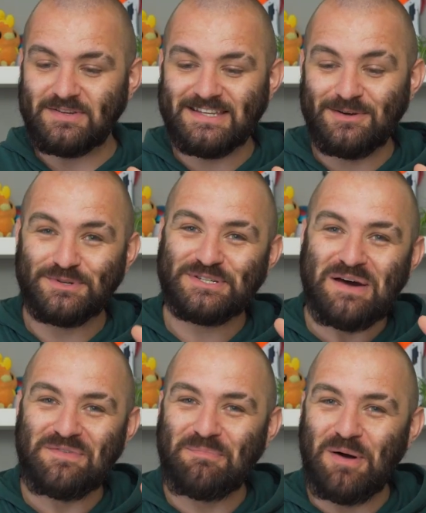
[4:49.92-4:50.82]
single
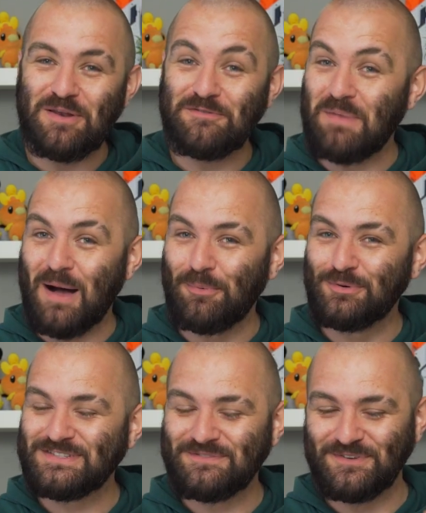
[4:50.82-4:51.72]
serving bottle of
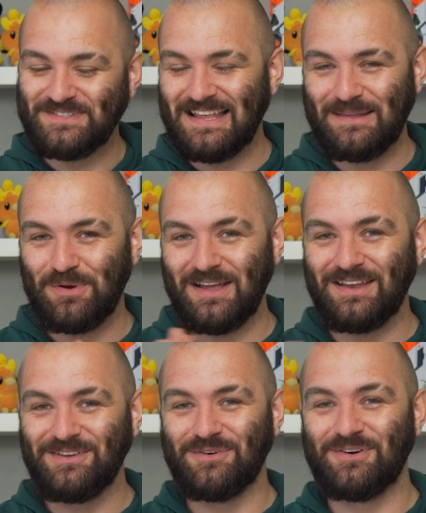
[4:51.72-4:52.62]
bubbles if you're
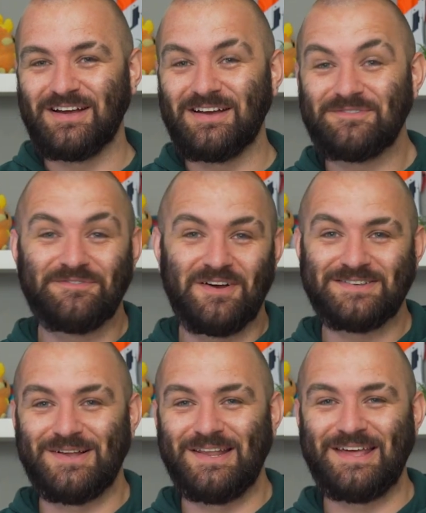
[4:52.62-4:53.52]
celebrating your
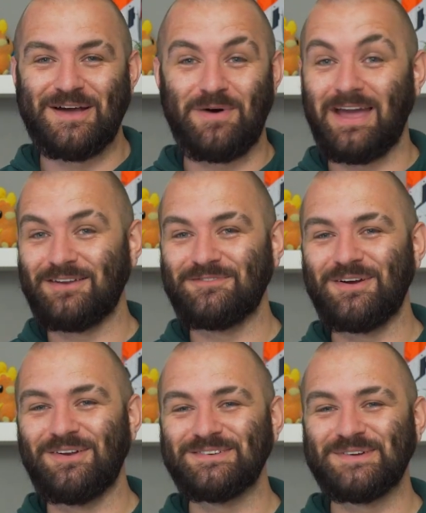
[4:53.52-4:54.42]
first holiday away in a
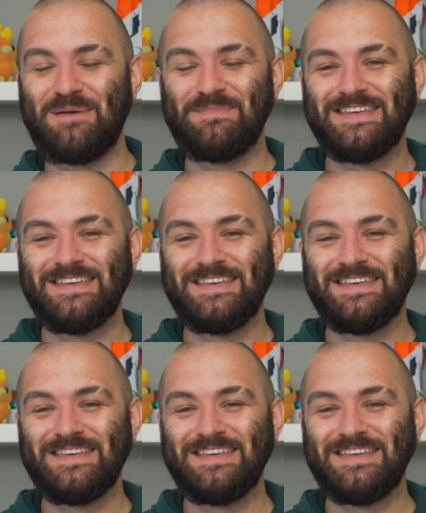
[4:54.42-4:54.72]
very long time.